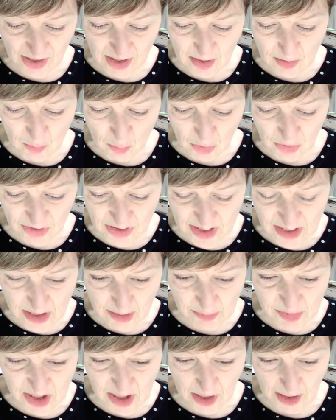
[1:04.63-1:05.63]
I don't want
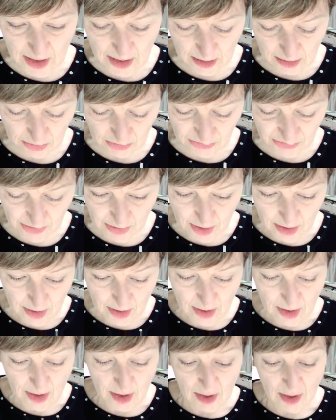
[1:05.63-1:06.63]
subtitles.
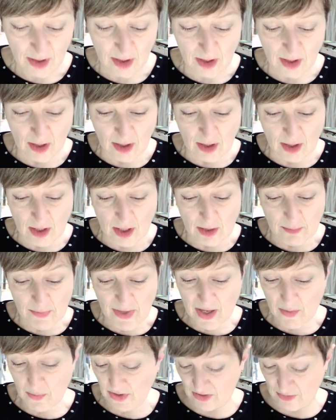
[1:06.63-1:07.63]

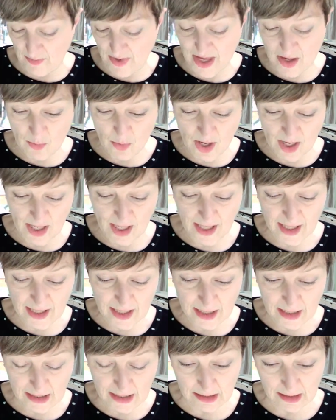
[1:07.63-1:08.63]
Bear with me while
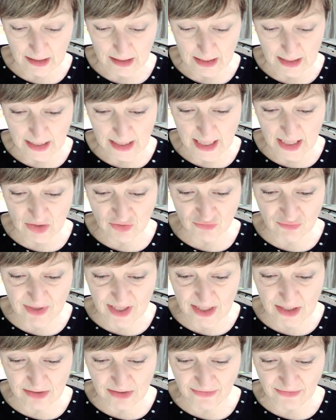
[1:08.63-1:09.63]
I get
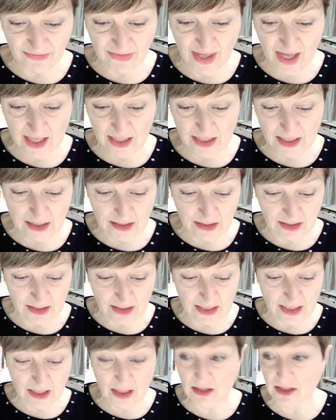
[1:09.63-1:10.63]
rid of that and
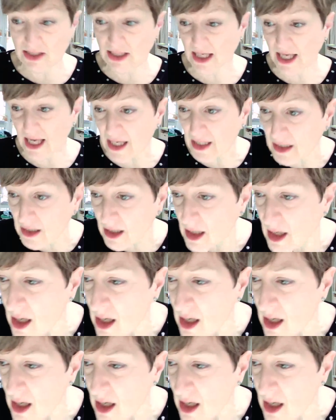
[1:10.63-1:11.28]
start again.